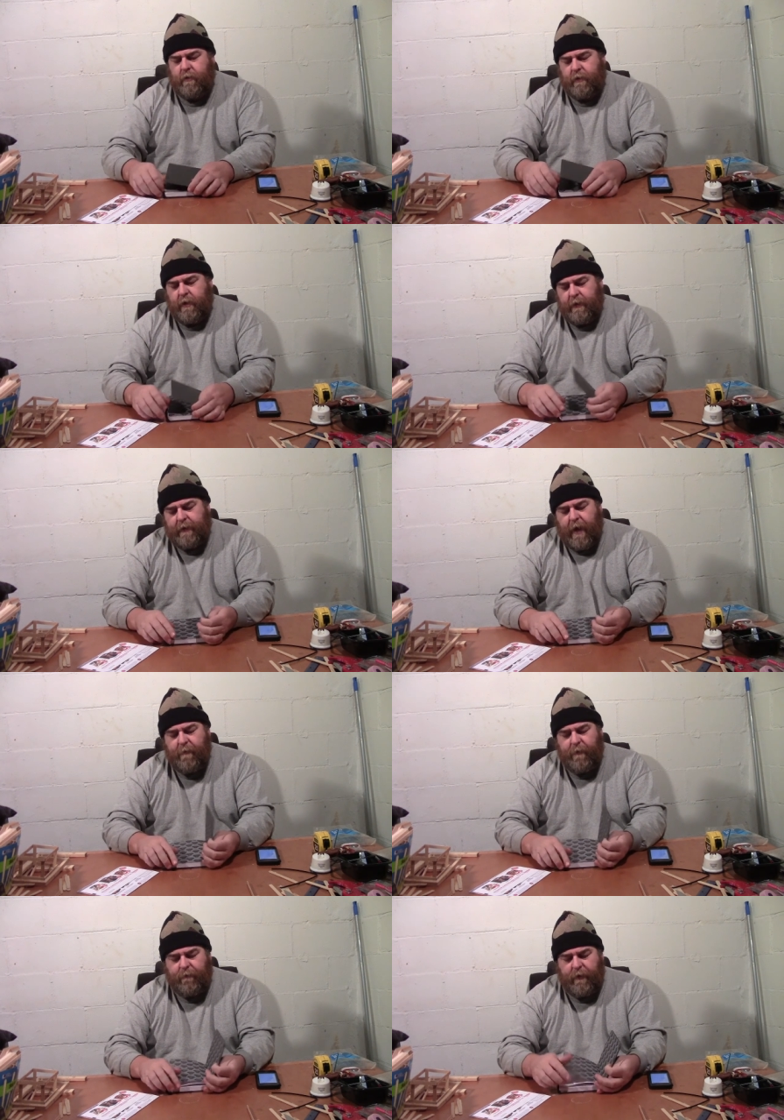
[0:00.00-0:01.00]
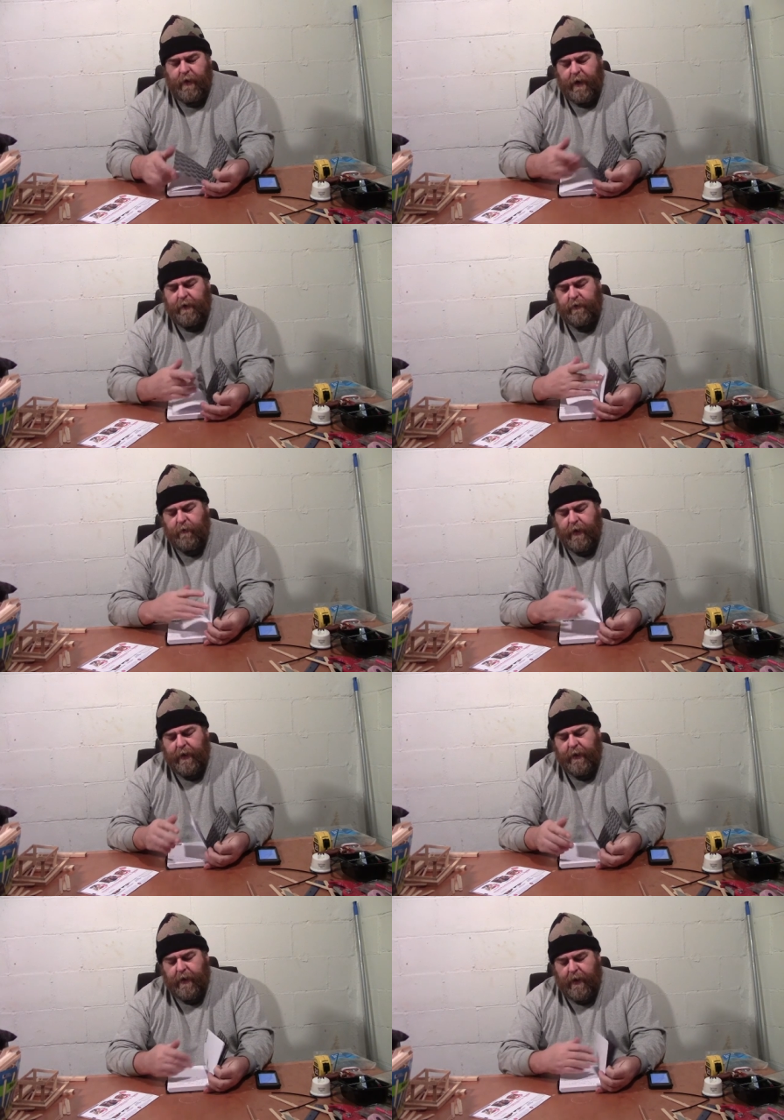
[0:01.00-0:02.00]
uh, assignment for next
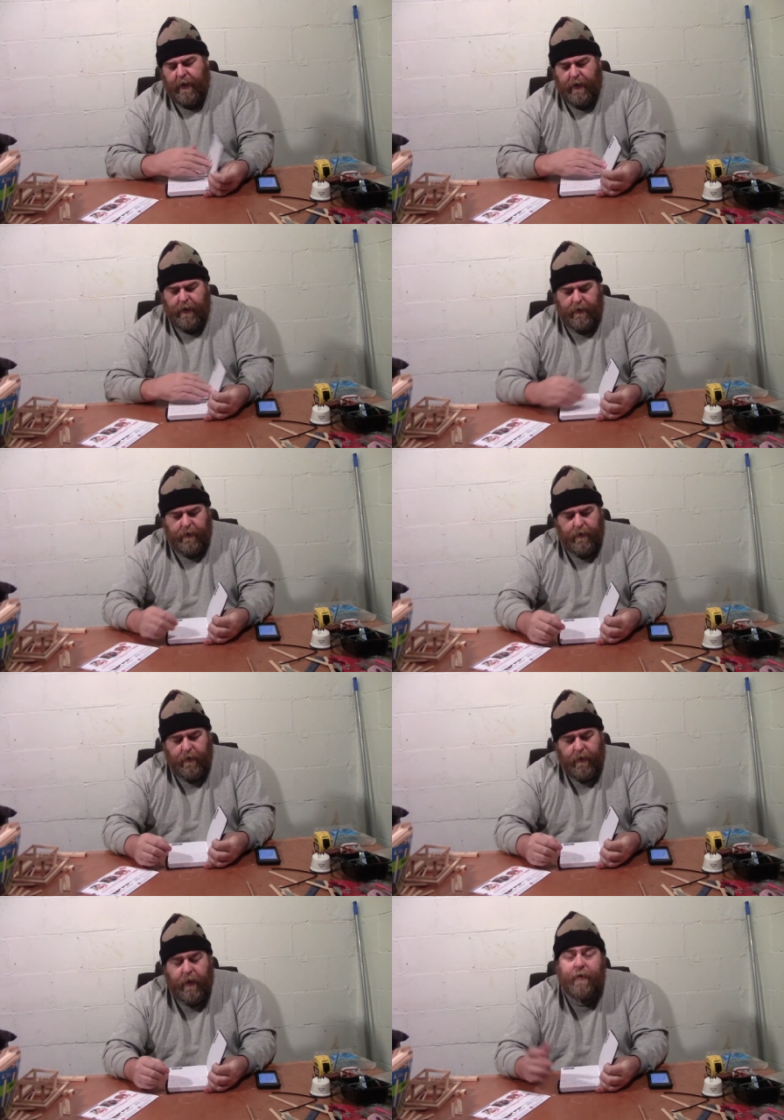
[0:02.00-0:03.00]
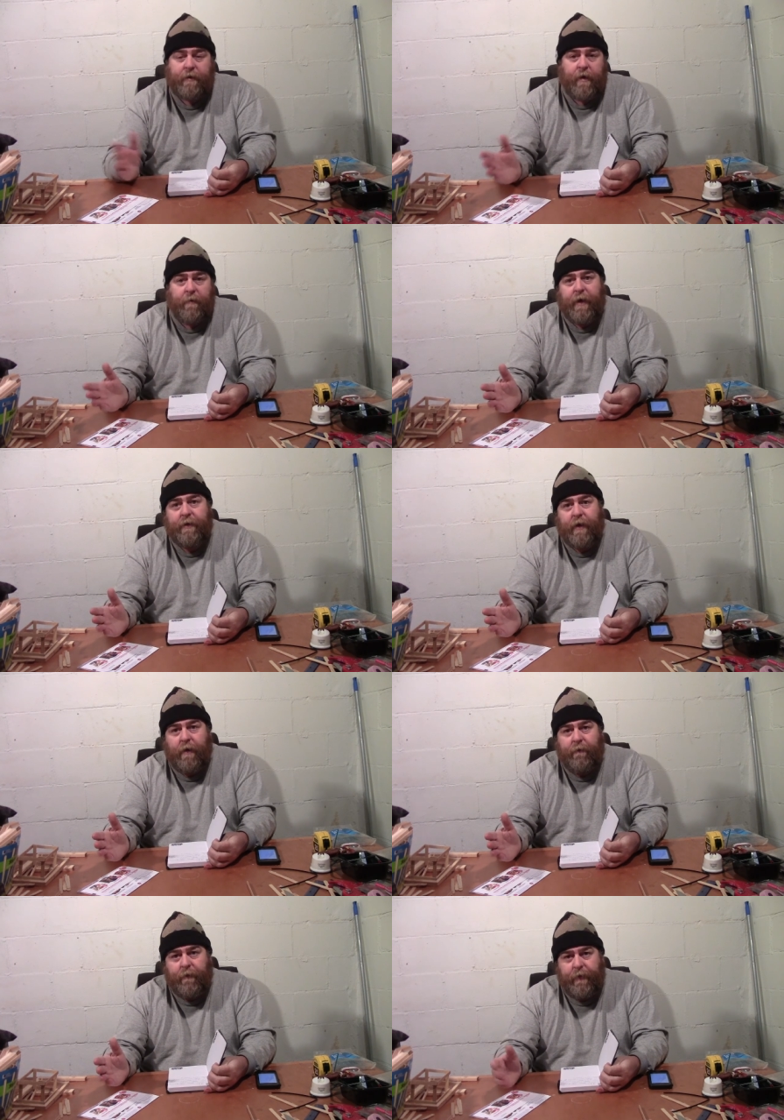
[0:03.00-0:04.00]
week, and this is going to be a
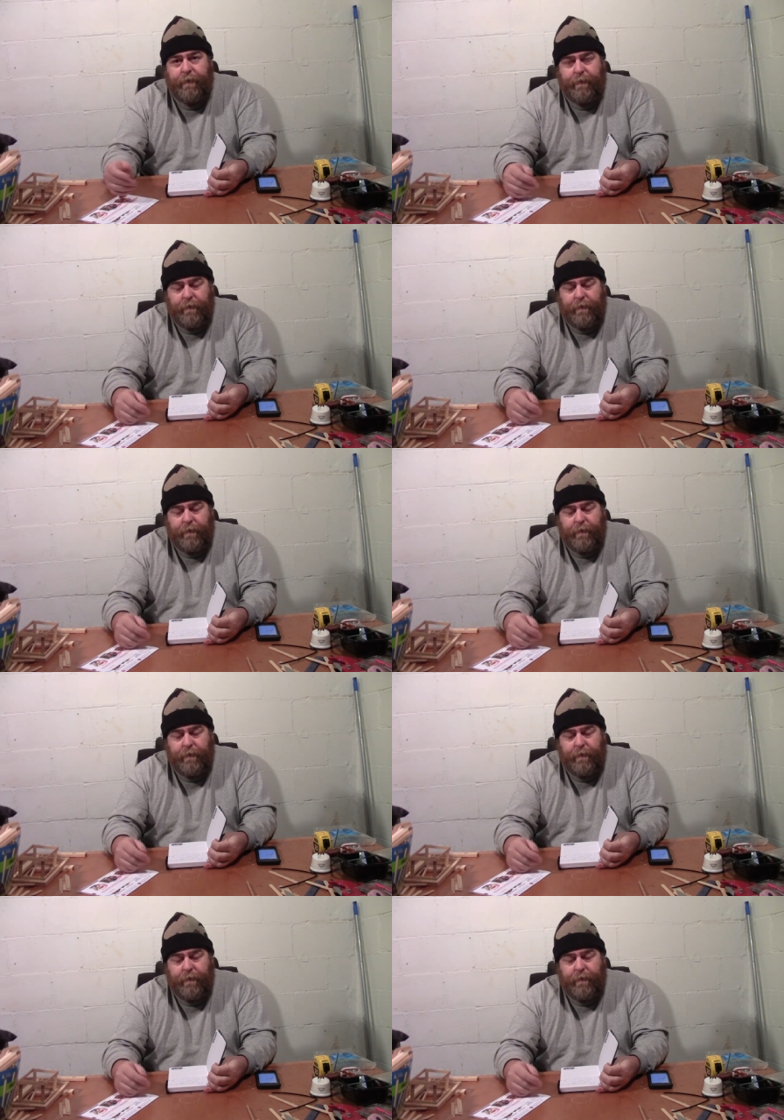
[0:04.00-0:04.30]
tough one.